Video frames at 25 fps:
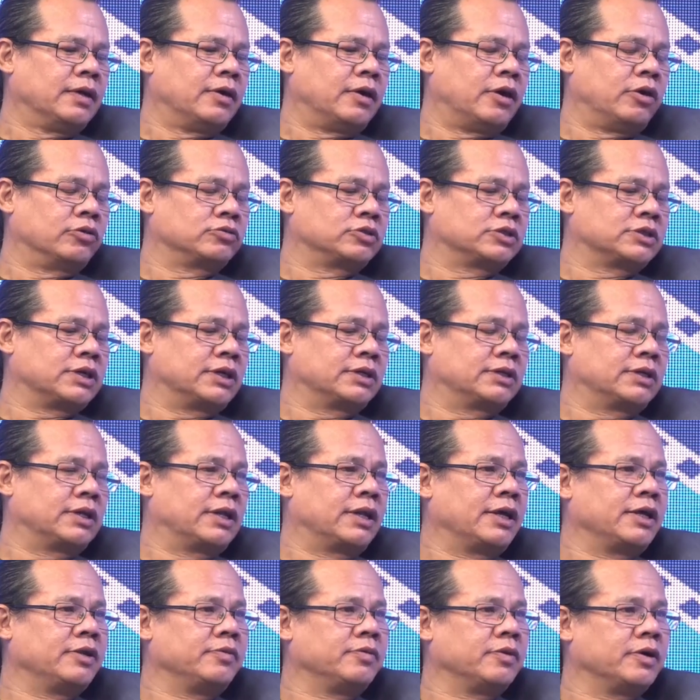outside the
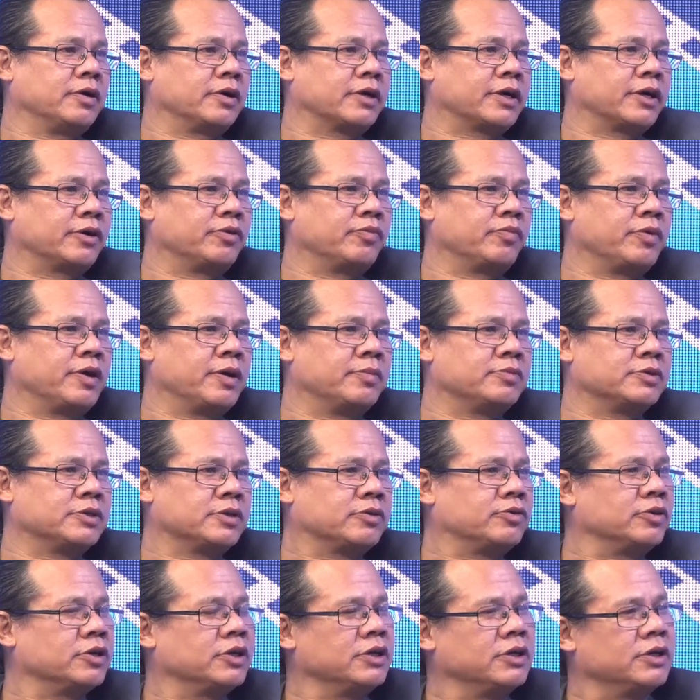labor, can me am say,
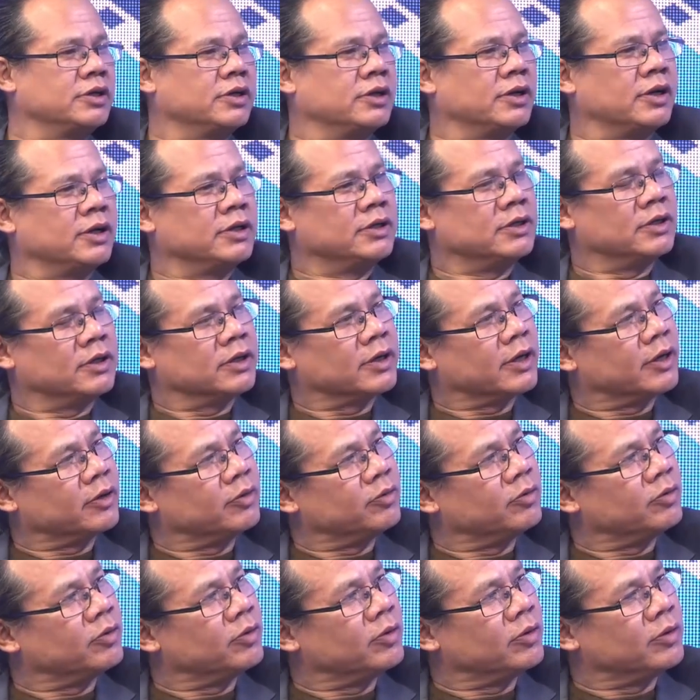Huggy, I can
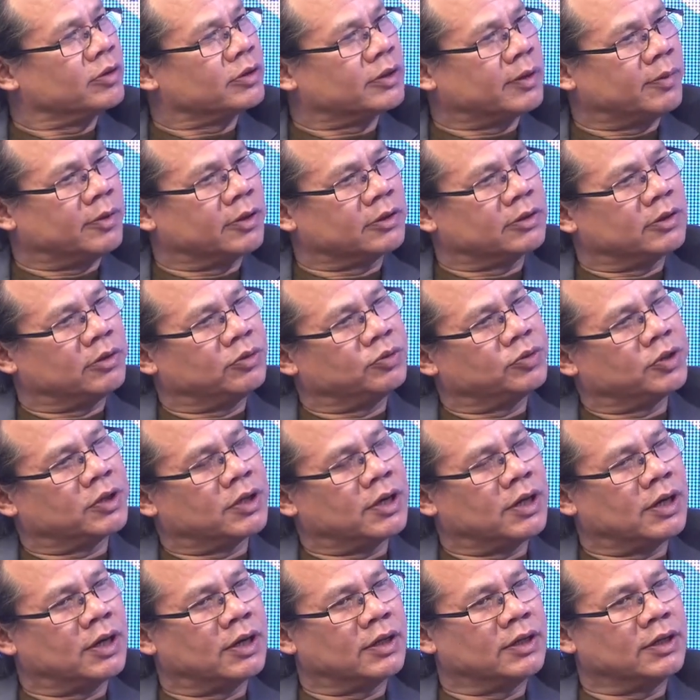Tabakto, the
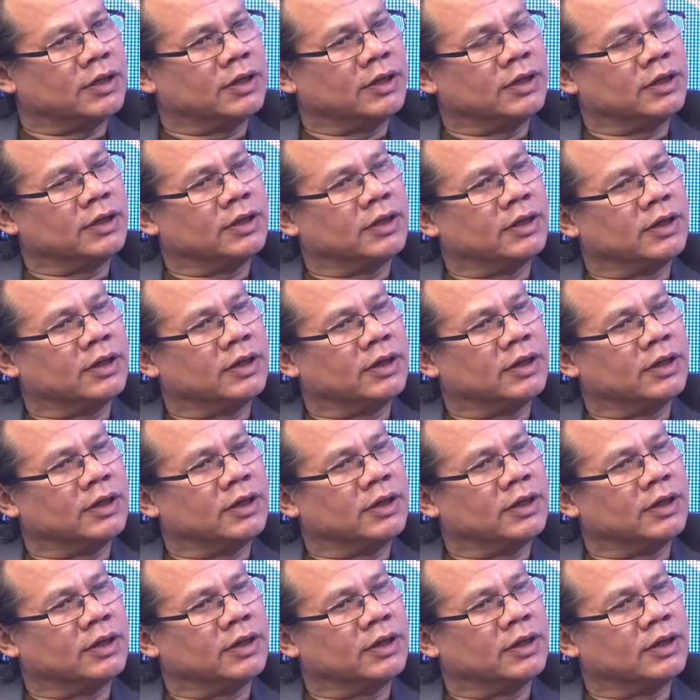Nadi,